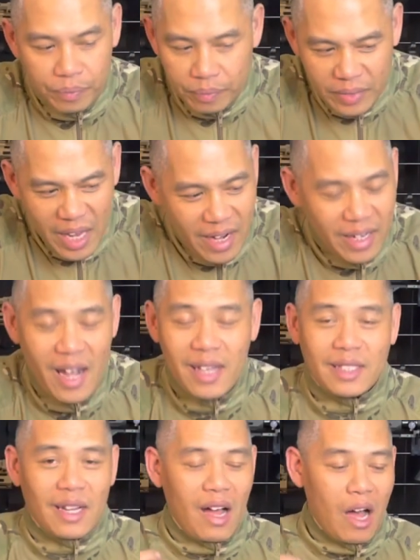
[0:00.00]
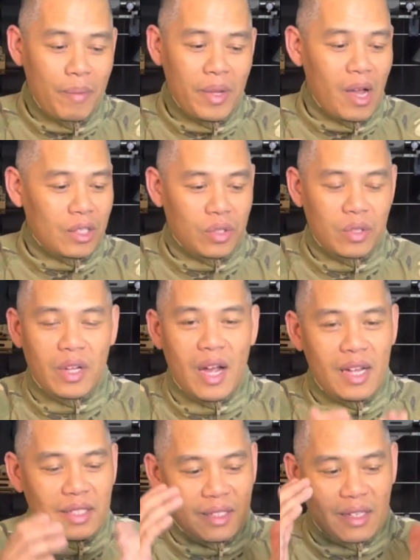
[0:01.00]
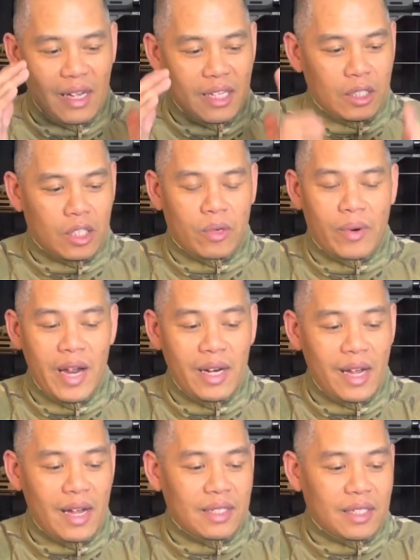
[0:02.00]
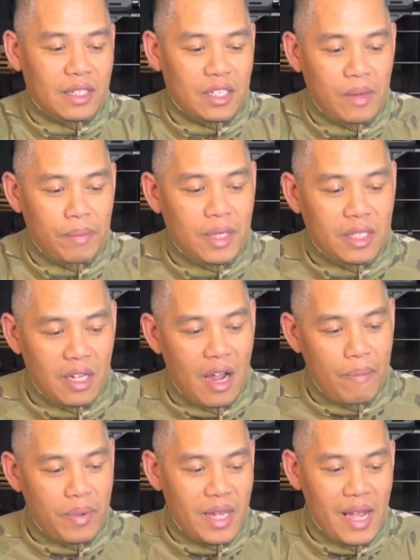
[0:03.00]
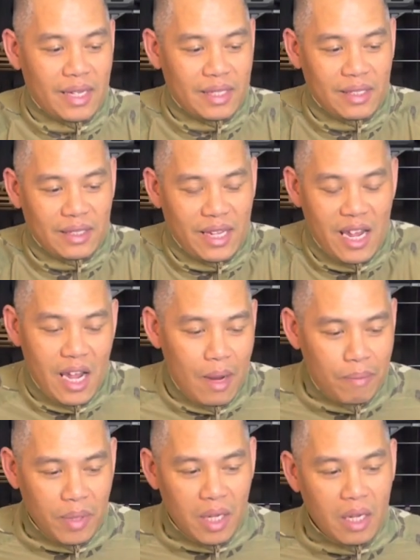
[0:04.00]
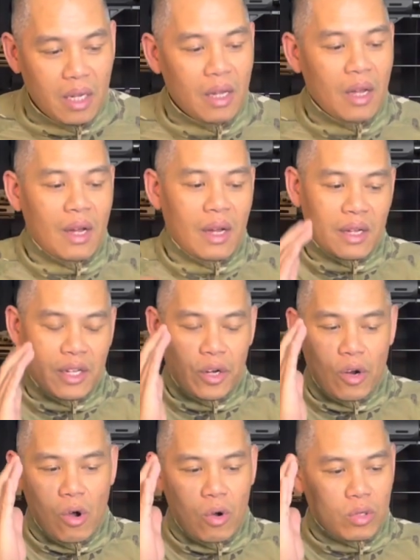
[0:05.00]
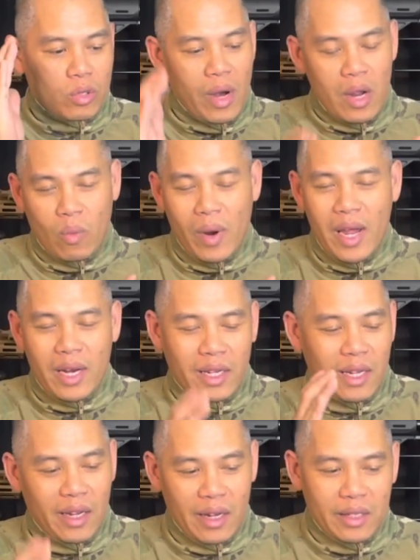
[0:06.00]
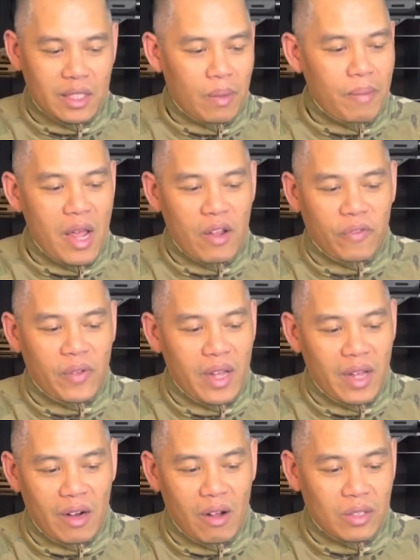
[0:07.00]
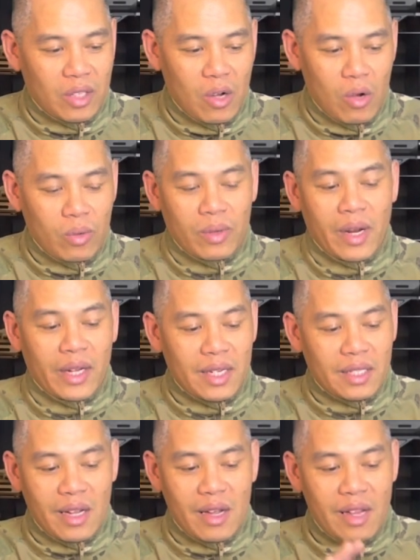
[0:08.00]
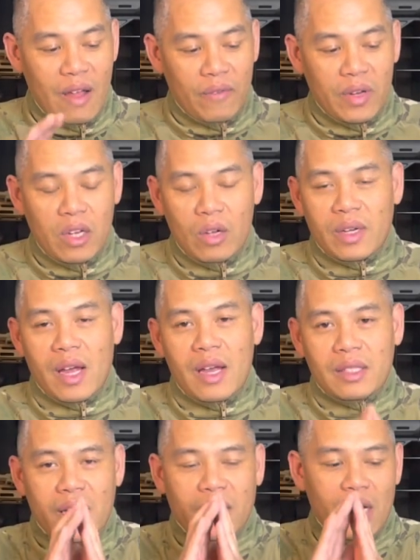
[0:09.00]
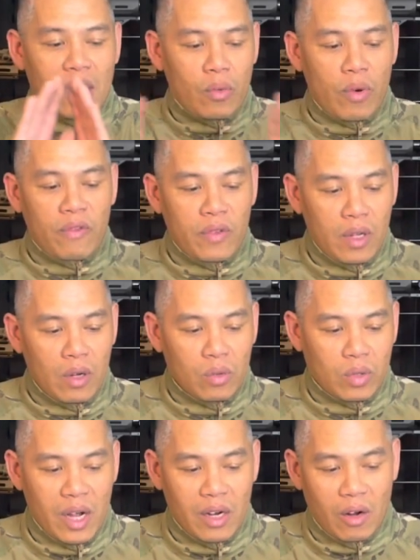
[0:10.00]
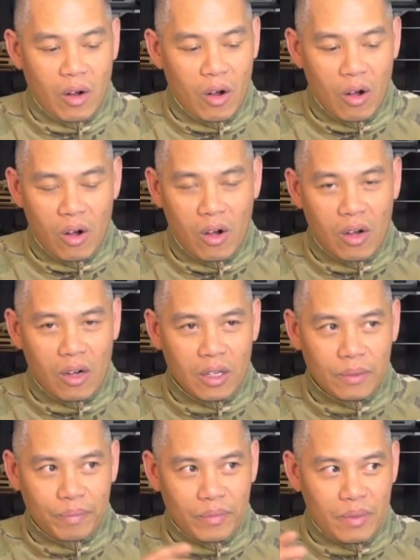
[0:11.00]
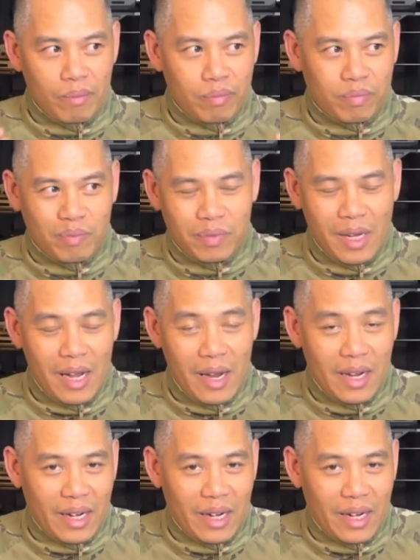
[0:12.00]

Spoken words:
Yeah, guys, I'll be honest with you guys. As great as the Tippmann TIPX can be, you know, great way to get into MagFed. Although, like I said, that video, guys, I kind of revealed kind of all... I